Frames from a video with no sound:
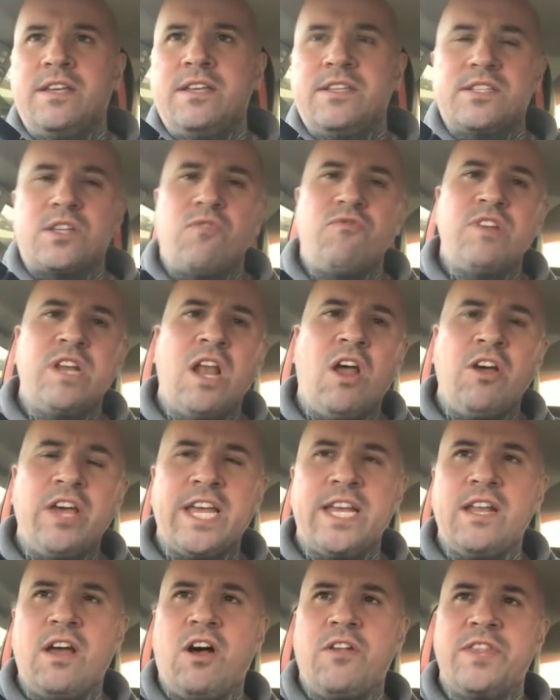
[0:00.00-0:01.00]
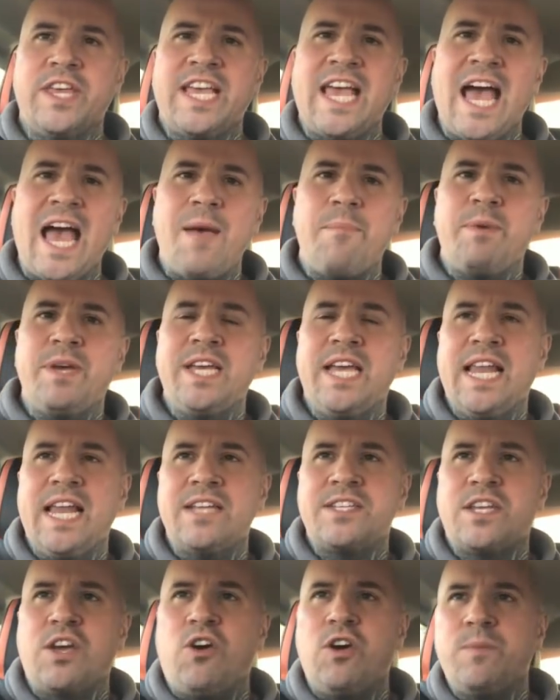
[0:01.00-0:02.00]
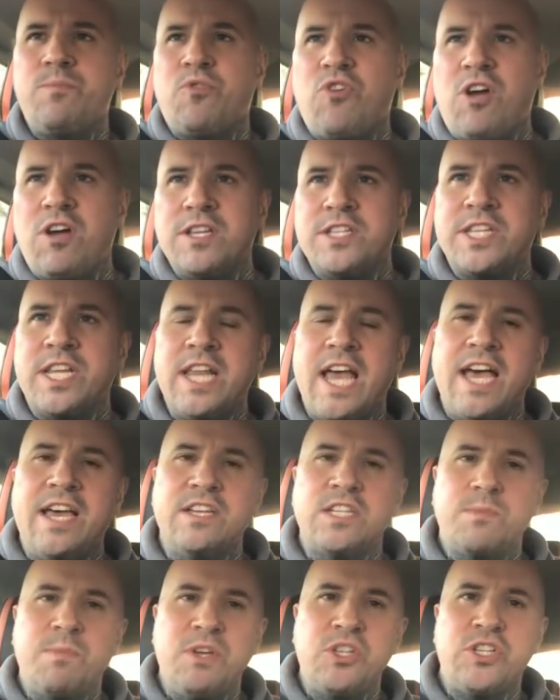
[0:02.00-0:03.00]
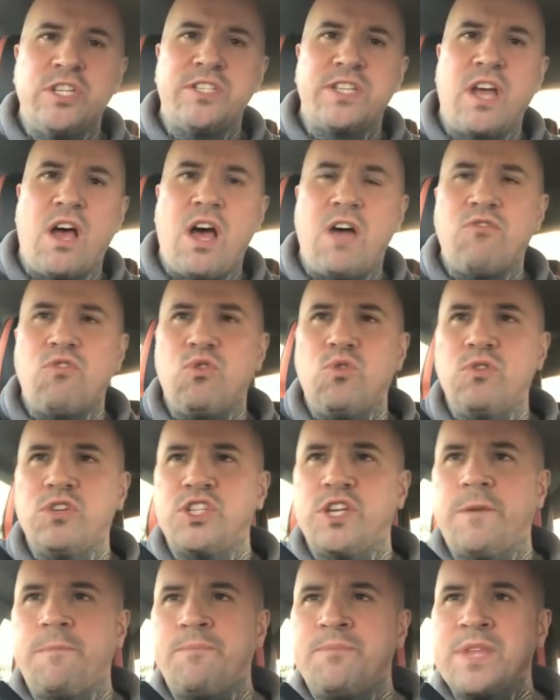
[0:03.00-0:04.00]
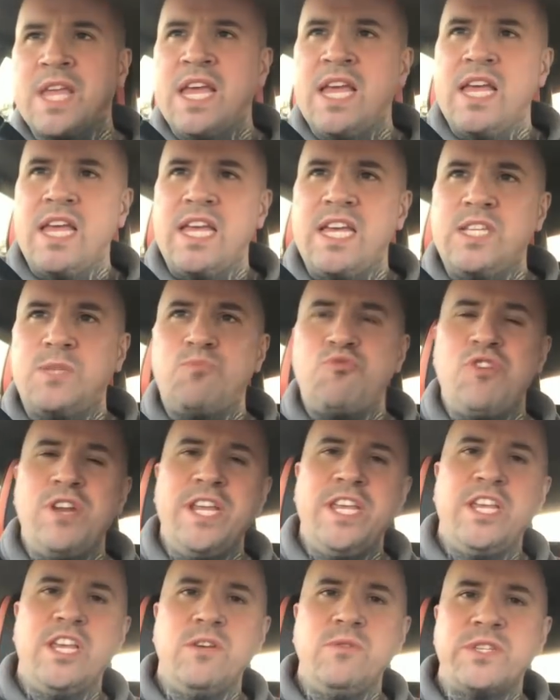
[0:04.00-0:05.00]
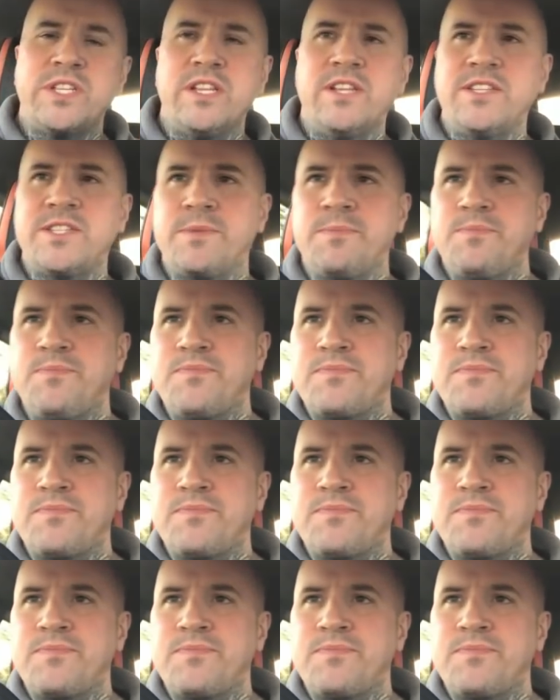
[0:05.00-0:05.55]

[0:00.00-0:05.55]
So relying on the cap and glass guide pricing at a specialist car auction is pretty useless.